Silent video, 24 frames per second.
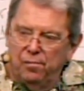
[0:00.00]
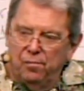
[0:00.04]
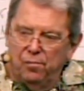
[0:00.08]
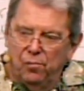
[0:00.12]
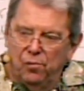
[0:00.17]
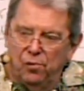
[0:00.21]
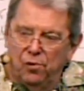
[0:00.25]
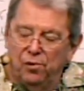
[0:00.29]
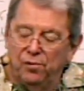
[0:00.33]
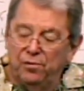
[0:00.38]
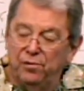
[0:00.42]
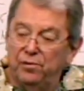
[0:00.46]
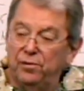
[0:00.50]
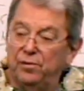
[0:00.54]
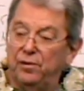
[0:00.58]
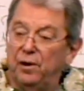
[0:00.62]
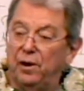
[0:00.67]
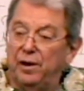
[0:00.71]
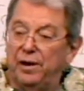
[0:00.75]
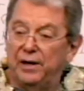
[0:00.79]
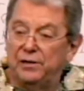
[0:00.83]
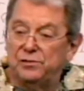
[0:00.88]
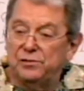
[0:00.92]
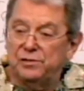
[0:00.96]
Boy, the
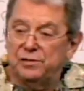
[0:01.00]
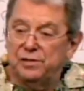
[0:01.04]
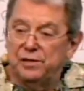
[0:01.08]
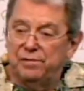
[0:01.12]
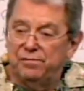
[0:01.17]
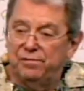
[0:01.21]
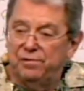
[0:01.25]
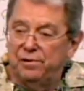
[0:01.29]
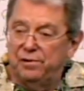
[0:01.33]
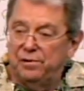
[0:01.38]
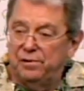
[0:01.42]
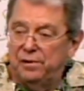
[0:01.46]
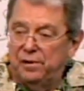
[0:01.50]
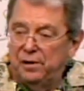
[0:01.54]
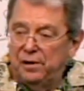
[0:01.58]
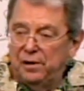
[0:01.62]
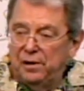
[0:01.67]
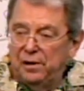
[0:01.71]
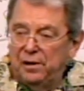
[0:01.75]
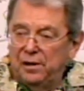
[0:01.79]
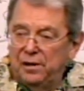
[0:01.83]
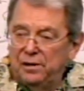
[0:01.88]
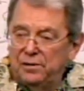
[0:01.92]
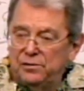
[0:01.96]
last
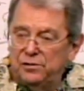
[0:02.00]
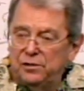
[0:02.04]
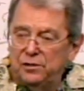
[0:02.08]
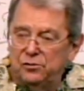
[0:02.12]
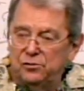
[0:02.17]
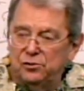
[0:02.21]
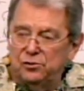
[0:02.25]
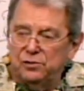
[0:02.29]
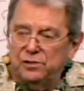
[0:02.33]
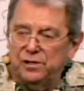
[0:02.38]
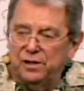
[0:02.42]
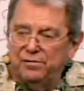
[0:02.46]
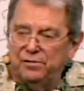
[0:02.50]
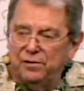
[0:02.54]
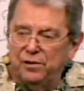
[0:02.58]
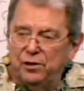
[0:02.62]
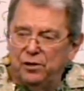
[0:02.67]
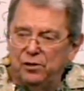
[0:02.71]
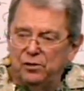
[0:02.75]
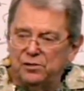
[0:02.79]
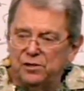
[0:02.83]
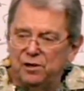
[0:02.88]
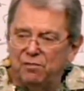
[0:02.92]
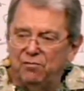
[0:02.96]
6 or 7
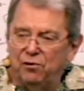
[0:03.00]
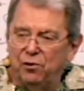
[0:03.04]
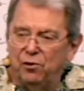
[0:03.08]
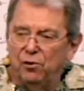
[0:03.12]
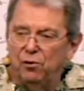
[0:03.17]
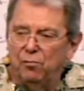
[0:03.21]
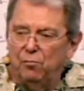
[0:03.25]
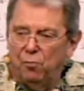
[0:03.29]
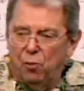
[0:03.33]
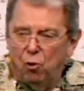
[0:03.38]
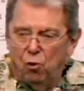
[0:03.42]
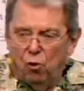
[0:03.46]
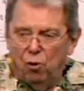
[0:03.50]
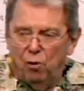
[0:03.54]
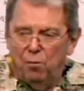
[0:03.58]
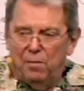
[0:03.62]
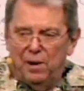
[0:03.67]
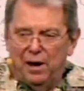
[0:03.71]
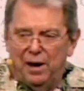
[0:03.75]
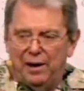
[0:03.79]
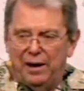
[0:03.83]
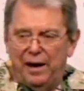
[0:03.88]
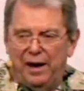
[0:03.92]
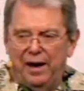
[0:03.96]
years, I've learned more
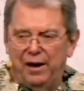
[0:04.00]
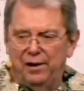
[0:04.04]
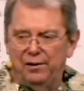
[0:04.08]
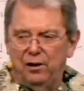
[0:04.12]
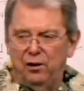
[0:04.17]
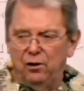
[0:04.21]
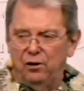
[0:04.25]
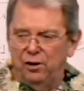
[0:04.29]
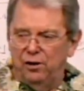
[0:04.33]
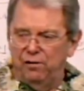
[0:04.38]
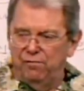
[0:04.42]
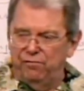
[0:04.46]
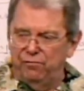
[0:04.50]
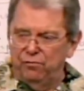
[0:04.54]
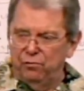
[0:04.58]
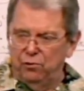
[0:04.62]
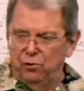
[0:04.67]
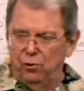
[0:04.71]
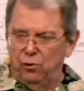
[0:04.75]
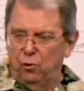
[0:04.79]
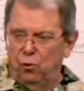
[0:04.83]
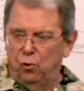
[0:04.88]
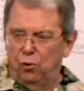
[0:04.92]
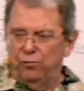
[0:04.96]
about how to live for
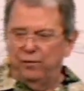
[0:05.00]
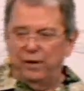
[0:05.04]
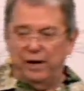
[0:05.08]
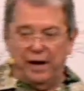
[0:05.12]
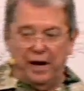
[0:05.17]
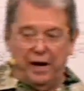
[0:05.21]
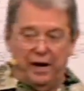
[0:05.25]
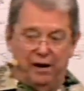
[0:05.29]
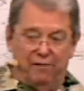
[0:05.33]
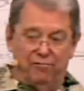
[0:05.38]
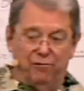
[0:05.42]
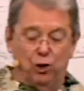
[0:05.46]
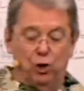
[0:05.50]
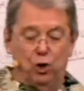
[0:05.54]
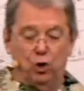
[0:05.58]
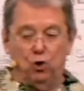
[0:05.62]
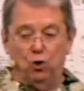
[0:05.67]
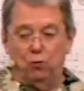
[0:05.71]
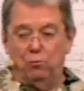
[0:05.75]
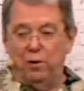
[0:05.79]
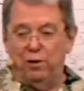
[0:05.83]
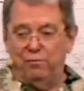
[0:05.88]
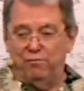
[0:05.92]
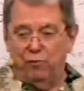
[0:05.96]
the Lord than I ever
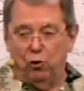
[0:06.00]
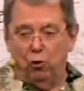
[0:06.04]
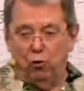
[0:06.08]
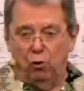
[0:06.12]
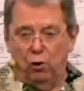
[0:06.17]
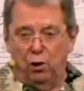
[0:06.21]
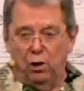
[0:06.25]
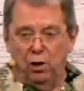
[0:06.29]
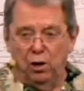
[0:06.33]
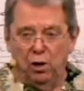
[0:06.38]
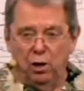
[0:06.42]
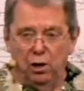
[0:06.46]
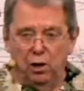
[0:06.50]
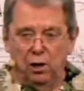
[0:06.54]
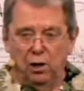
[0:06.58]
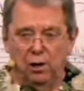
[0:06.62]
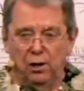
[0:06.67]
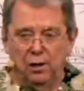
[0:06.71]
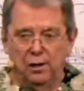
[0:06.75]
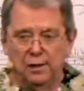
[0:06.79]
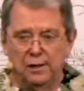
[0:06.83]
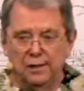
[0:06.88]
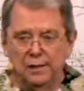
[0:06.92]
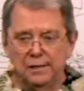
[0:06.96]
knew before.
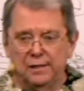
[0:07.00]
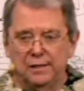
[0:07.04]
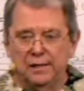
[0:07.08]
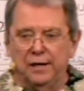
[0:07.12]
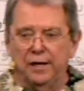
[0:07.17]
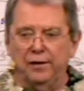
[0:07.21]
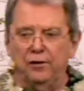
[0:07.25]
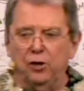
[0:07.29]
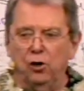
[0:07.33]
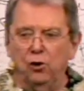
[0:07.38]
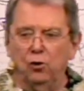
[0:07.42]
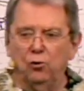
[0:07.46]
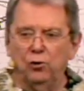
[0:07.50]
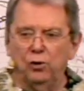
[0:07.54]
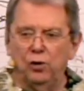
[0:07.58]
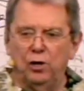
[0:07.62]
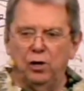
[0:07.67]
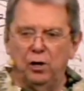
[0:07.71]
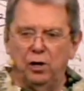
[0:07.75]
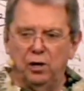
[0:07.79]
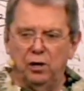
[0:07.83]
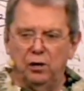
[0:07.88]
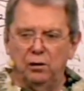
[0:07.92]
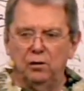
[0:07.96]
And the older you
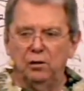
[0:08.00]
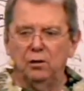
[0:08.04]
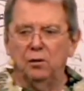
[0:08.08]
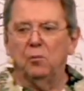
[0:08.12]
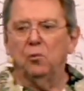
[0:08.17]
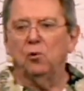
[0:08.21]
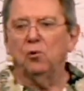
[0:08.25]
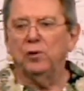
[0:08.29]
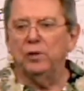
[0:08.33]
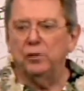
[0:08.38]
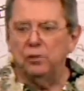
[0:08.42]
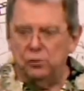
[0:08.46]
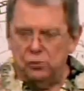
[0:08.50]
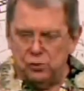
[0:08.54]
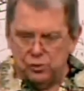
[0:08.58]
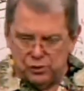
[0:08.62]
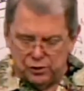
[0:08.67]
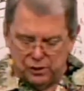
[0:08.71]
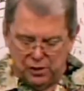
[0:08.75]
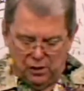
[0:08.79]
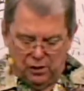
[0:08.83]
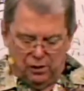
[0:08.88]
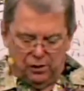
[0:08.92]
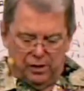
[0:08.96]
get, the more you just
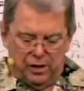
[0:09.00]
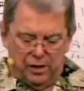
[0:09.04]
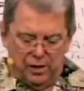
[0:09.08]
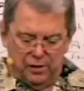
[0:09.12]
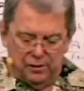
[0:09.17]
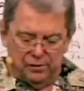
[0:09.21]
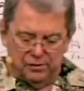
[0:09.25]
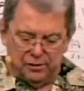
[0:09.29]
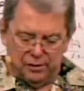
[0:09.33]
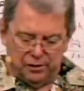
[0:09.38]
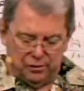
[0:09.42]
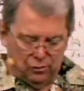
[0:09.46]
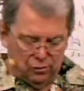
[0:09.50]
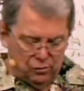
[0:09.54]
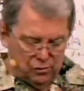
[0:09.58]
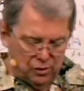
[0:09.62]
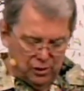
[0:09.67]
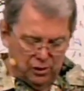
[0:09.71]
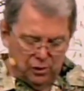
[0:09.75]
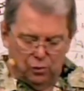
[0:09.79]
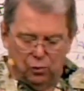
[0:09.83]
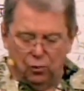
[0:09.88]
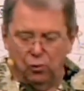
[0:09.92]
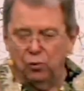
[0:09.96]
settle down and say,
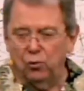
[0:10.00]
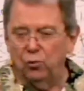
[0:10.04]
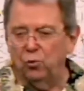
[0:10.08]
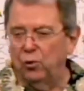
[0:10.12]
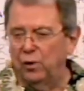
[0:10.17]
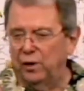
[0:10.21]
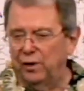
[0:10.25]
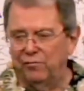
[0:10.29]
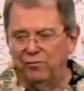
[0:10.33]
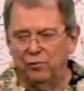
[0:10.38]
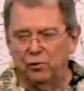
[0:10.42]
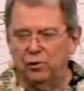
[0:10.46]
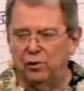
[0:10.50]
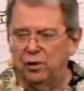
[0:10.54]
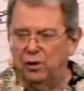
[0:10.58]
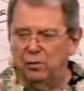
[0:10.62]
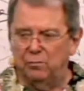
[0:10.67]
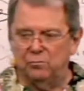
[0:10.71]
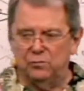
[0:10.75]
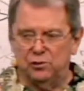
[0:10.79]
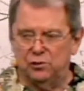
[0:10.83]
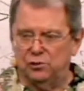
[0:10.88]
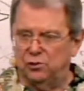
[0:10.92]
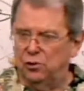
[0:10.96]
okay, Lord, whatever
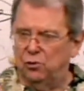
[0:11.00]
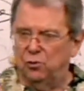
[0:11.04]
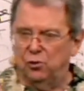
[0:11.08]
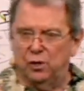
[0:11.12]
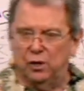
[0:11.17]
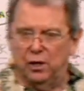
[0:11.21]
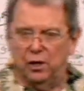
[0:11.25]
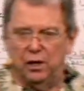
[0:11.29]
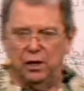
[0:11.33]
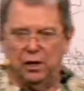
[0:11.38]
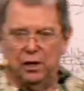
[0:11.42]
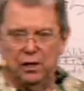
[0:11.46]
comes is okay.